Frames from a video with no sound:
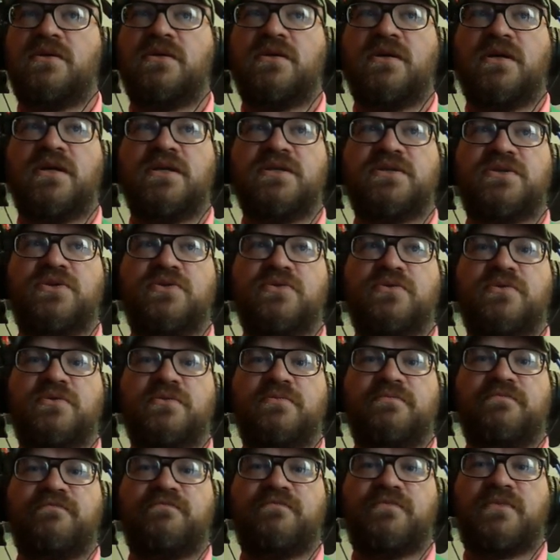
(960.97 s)
It's
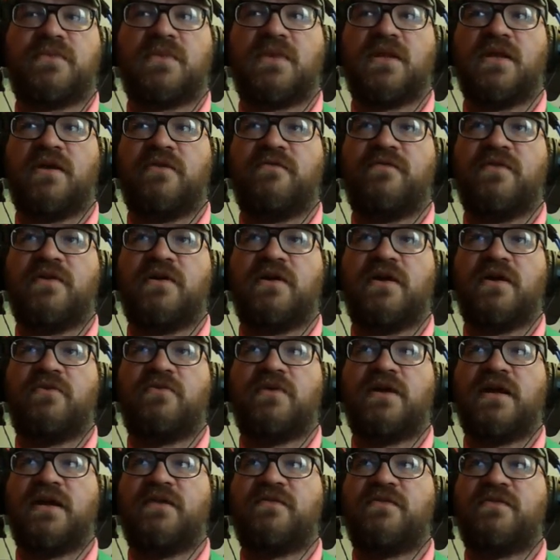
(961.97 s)
cool. I'll figure out
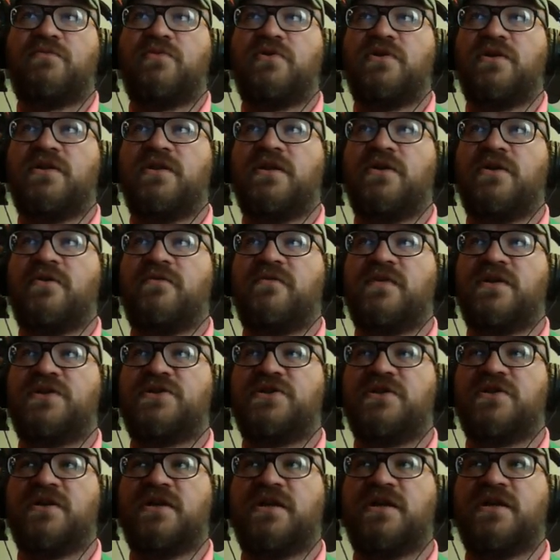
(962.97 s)
what I have to put in there
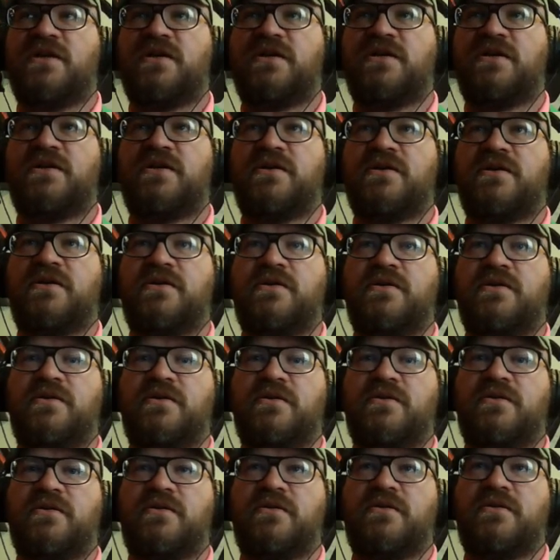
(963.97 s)
eventually.
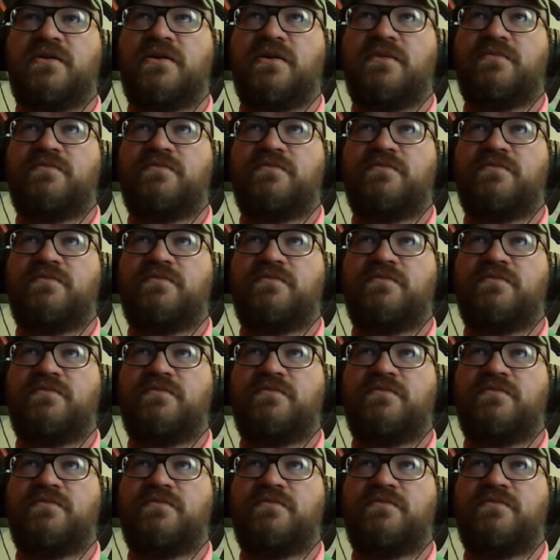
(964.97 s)
Yep,